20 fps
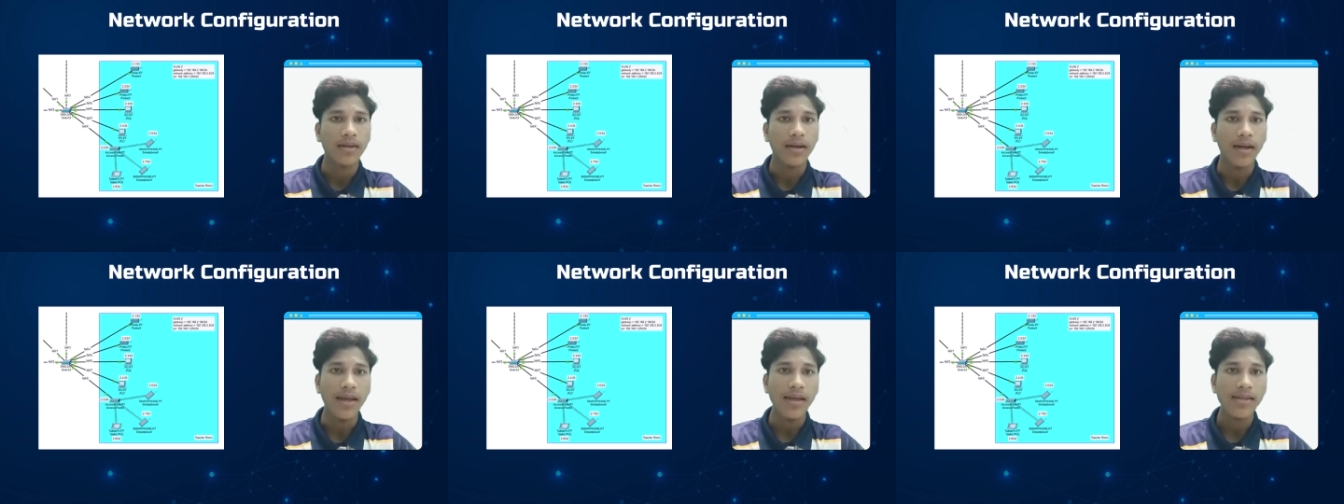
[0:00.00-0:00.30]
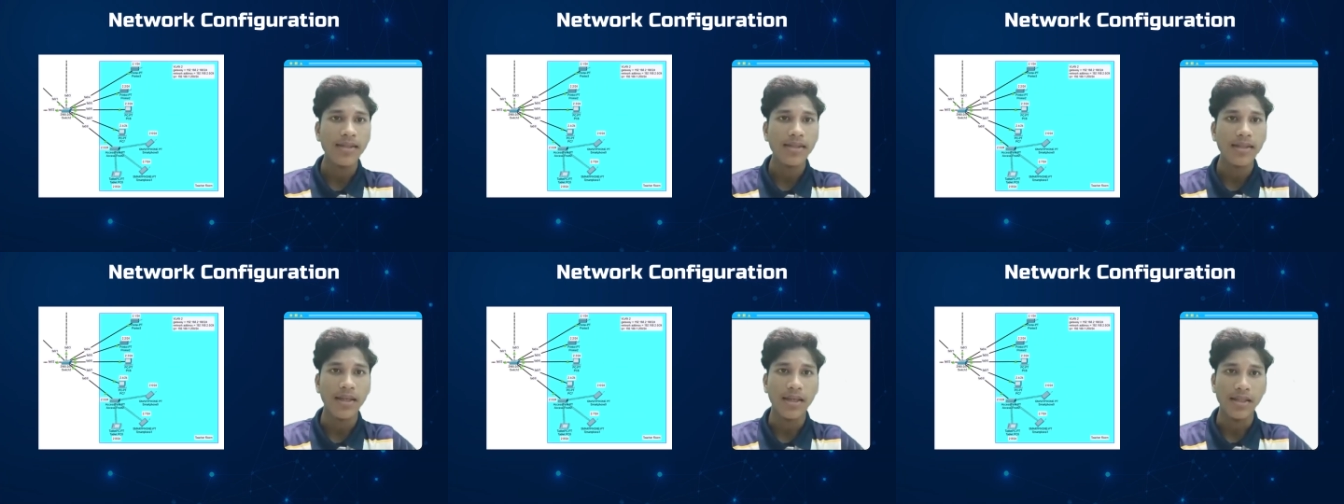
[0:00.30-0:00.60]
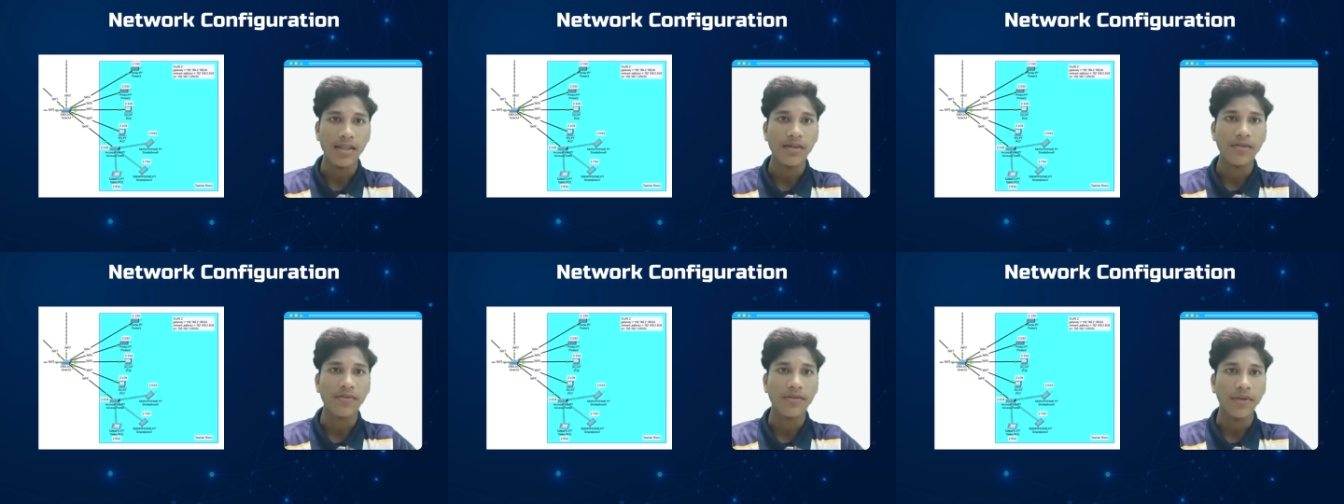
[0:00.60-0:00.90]
Next
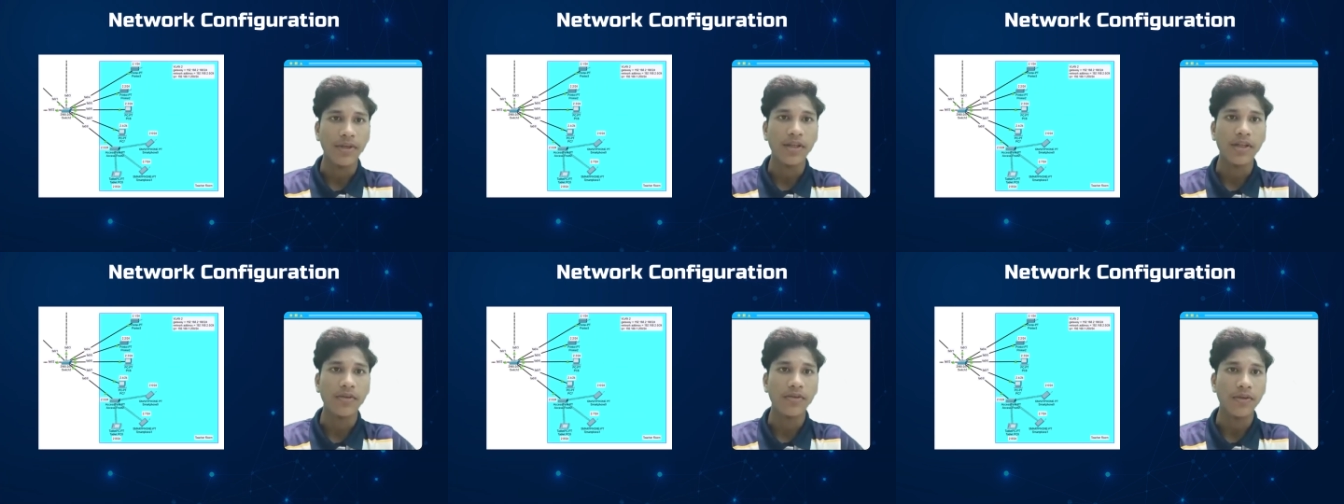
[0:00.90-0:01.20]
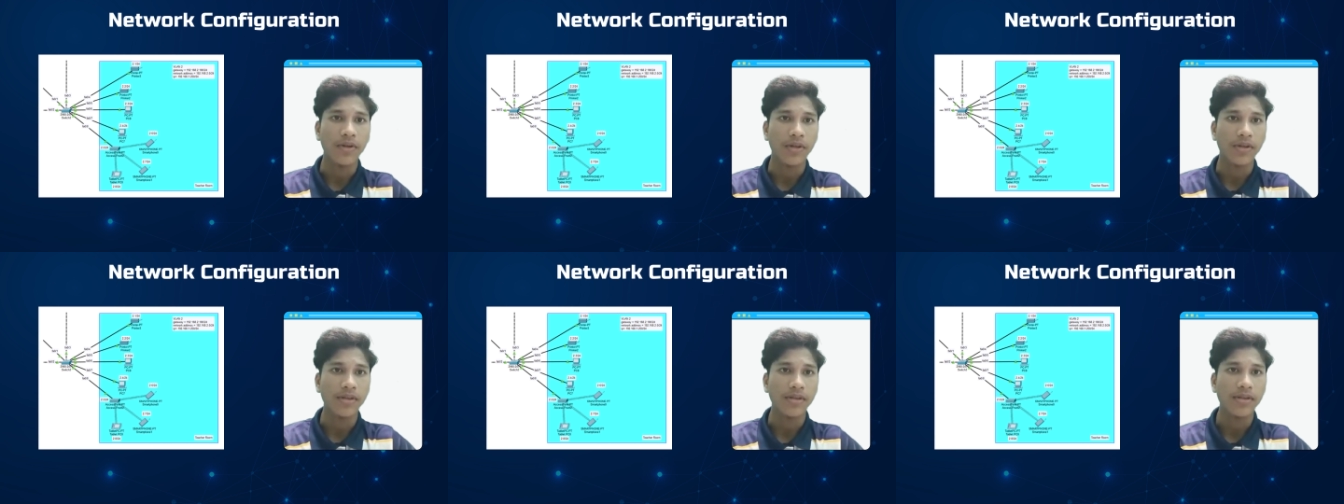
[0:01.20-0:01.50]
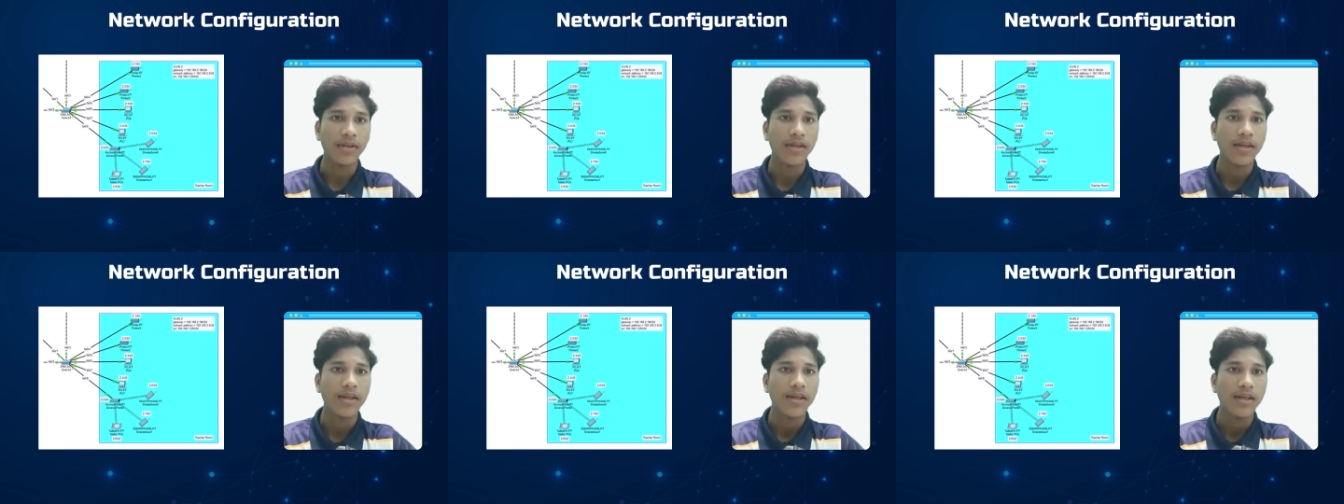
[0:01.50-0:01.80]
is figure 4,
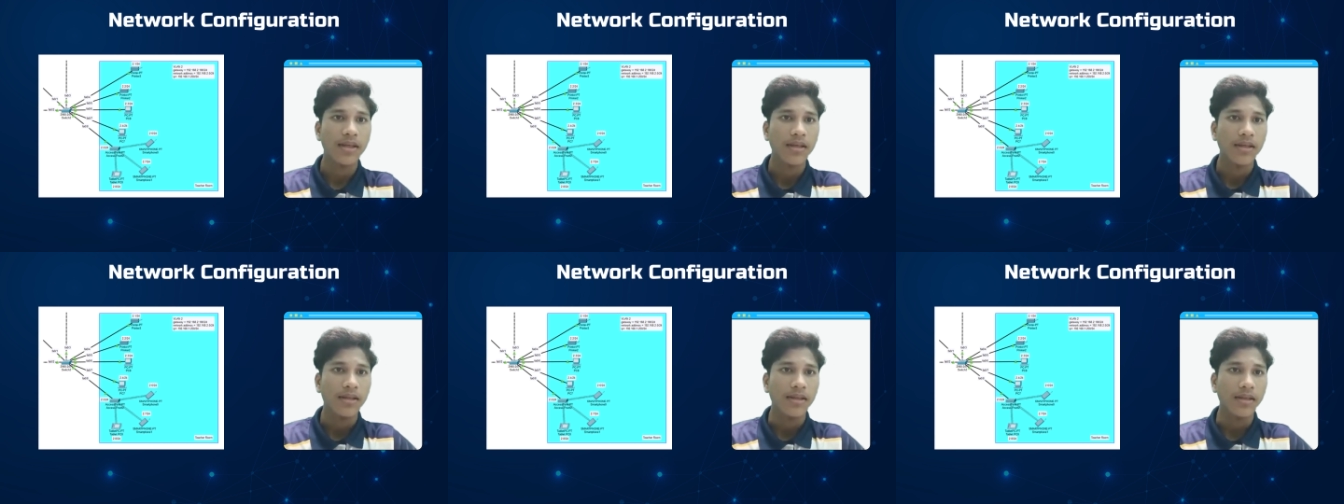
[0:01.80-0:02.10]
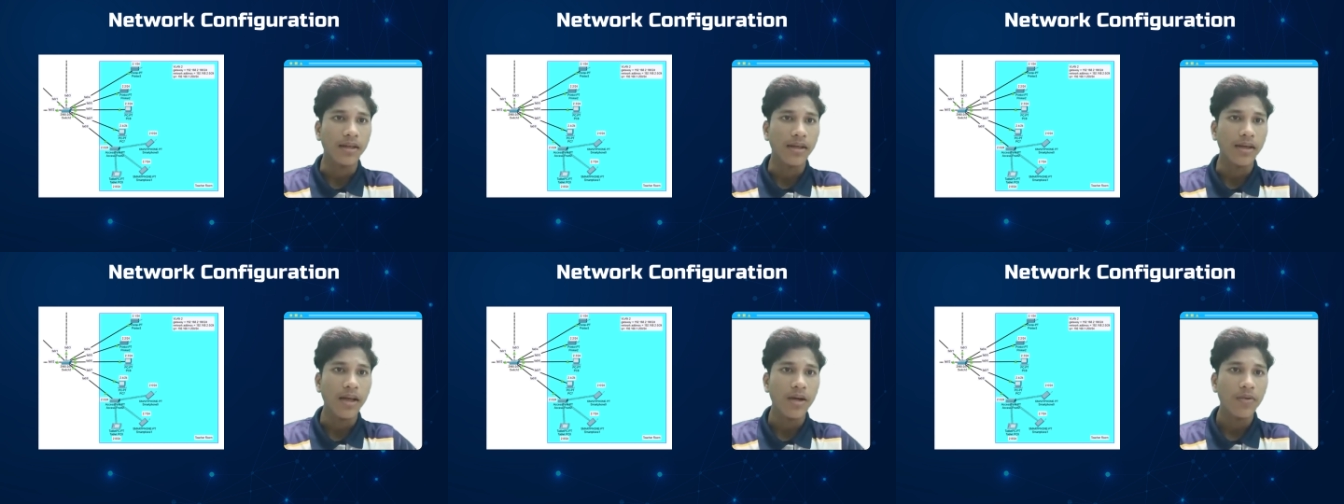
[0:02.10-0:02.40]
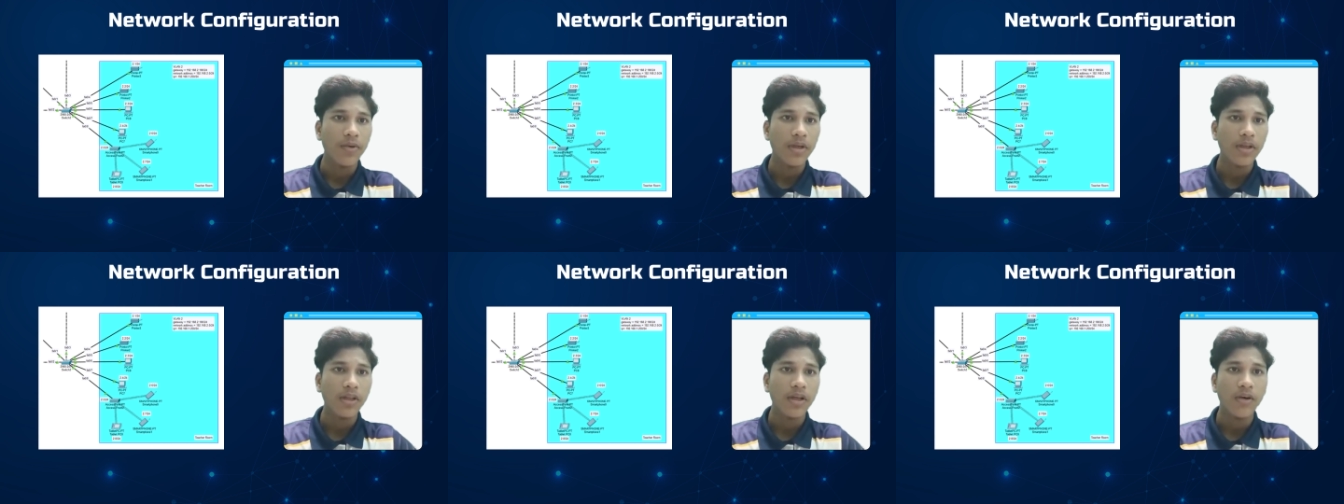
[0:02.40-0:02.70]
the
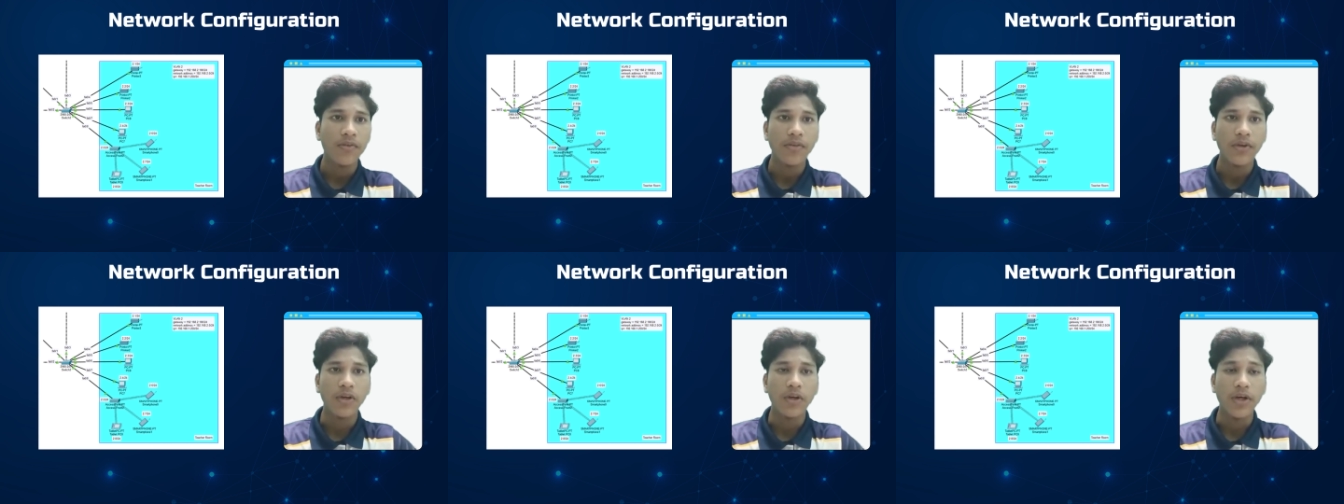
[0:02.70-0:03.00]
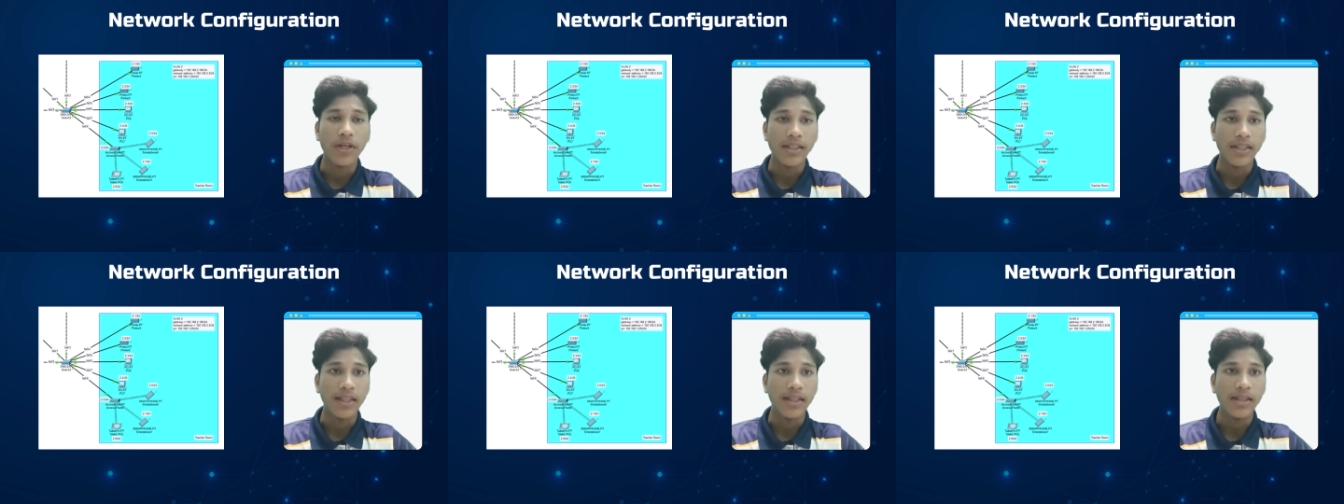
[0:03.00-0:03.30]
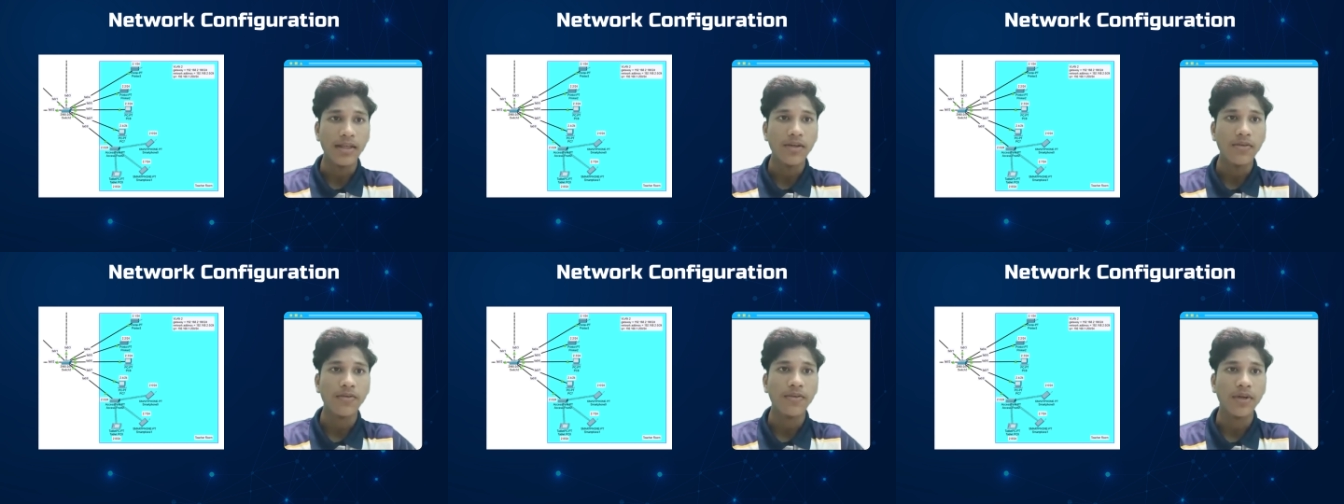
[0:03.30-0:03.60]
network
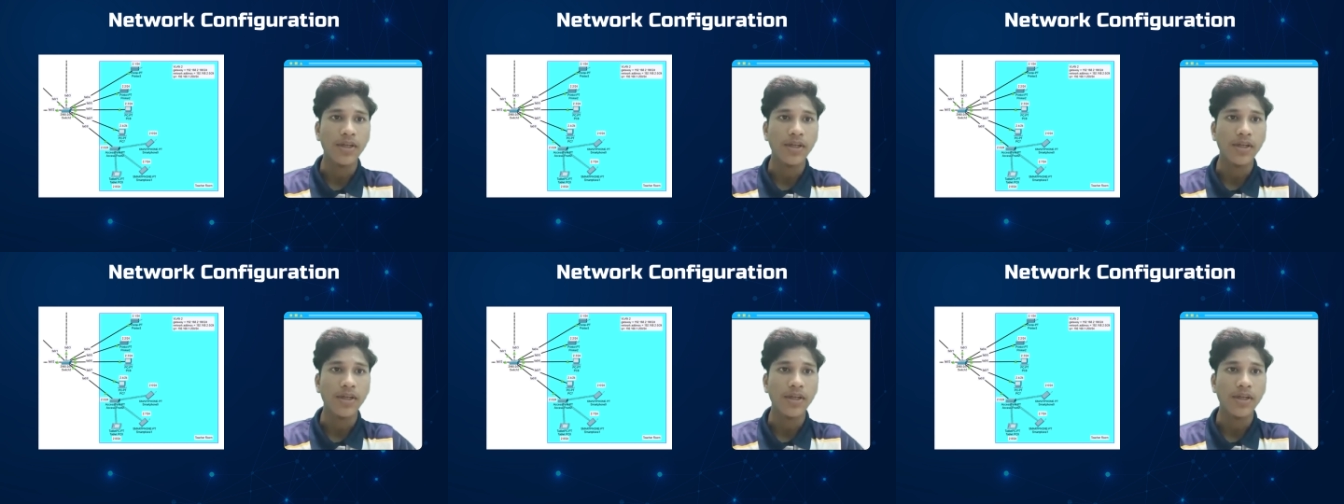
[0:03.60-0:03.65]
configuration